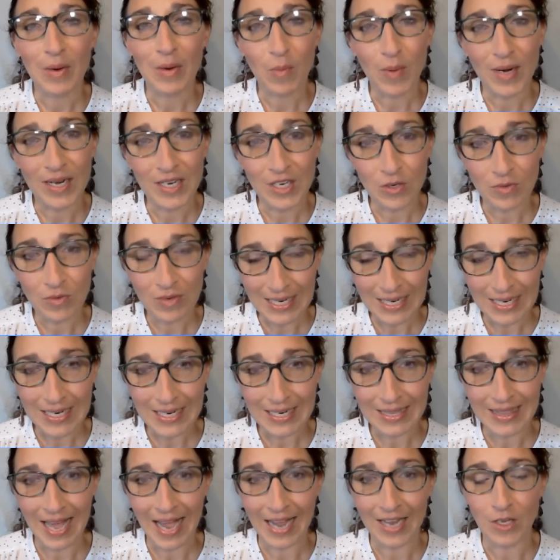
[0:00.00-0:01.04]
But when you
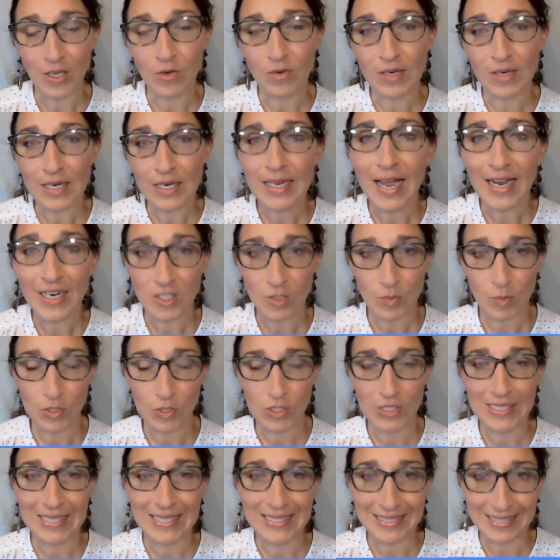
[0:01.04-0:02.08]
need that, you need
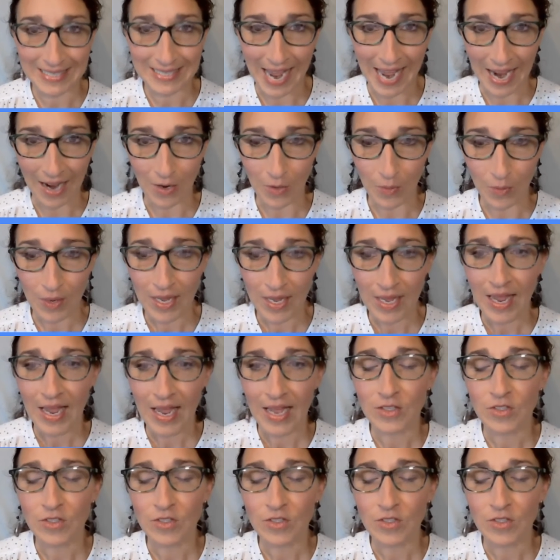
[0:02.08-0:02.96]
expertise now.